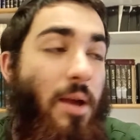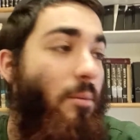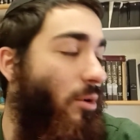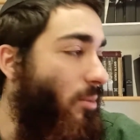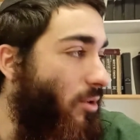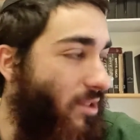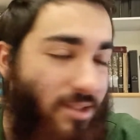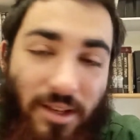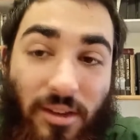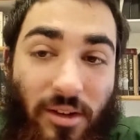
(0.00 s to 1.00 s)
When a person's
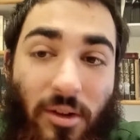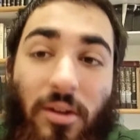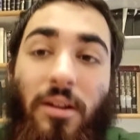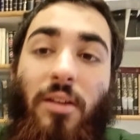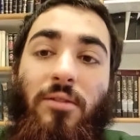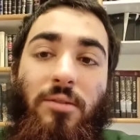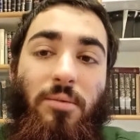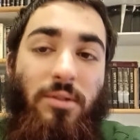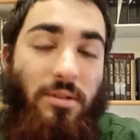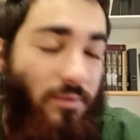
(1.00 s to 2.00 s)
seeing the good in others, a
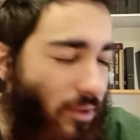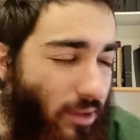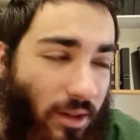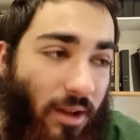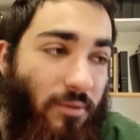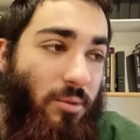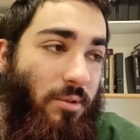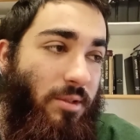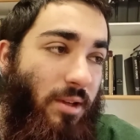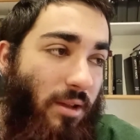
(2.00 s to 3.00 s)
person's feeling love
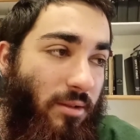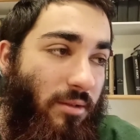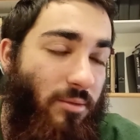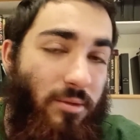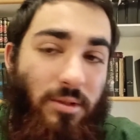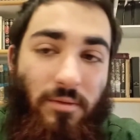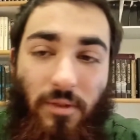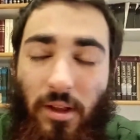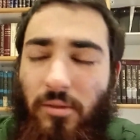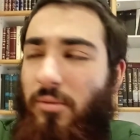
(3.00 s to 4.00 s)
towards the other, towards his
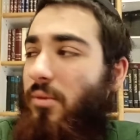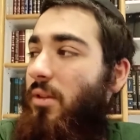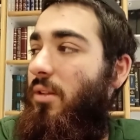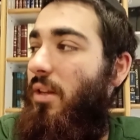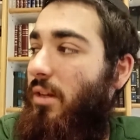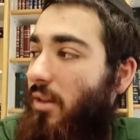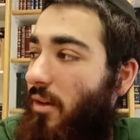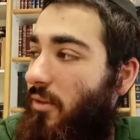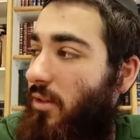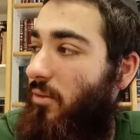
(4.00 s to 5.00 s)
fellow, and really
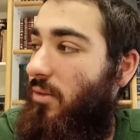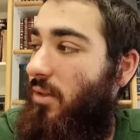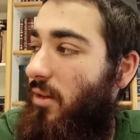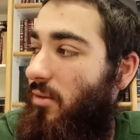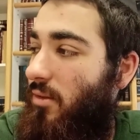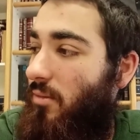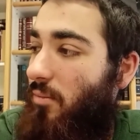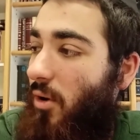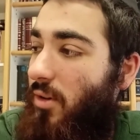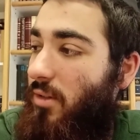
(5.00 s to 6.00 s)
loving towards the others and
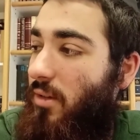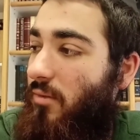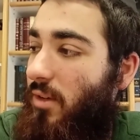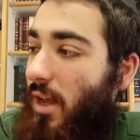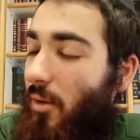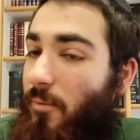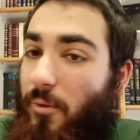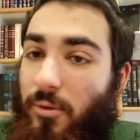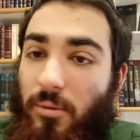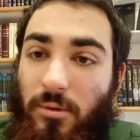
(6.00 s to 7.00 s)
positive and
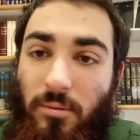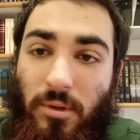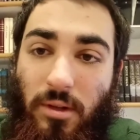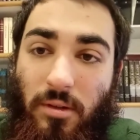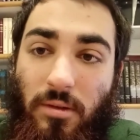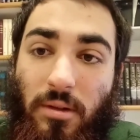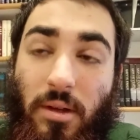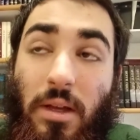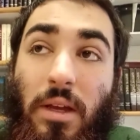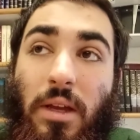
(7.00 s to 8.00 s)
helpful towards one another,
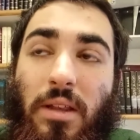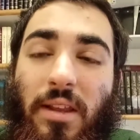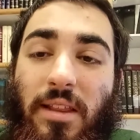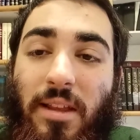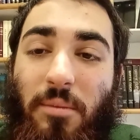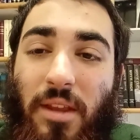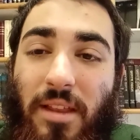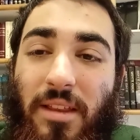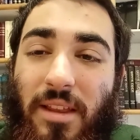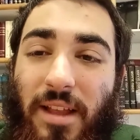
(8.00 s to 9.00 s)
then
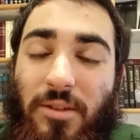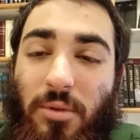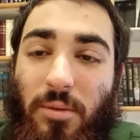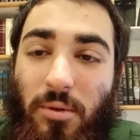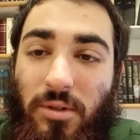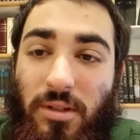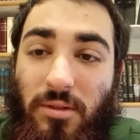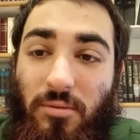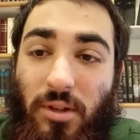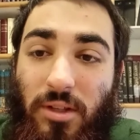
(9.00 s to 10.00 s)
that's when the person
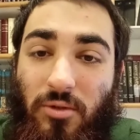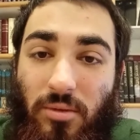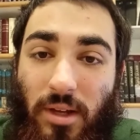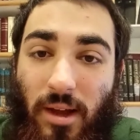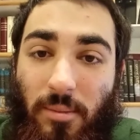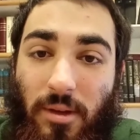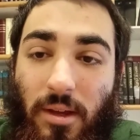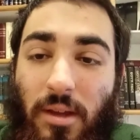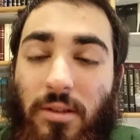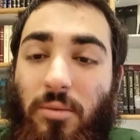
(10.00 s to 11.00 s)
is really truly happy.
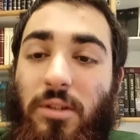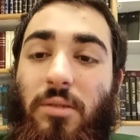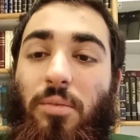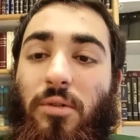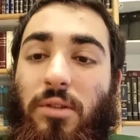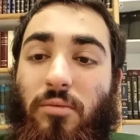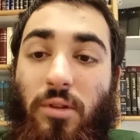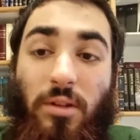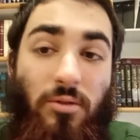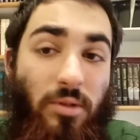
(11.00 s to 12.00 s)
Because when is a person
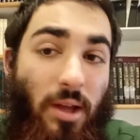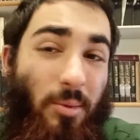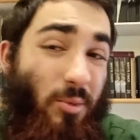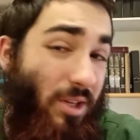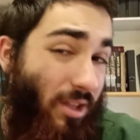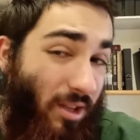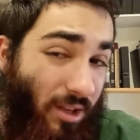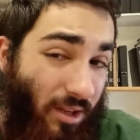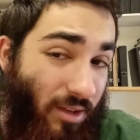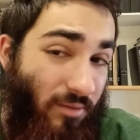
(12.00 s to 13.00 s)
really truly happy? When he
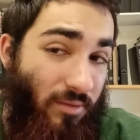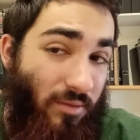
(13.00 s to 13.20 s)
can give.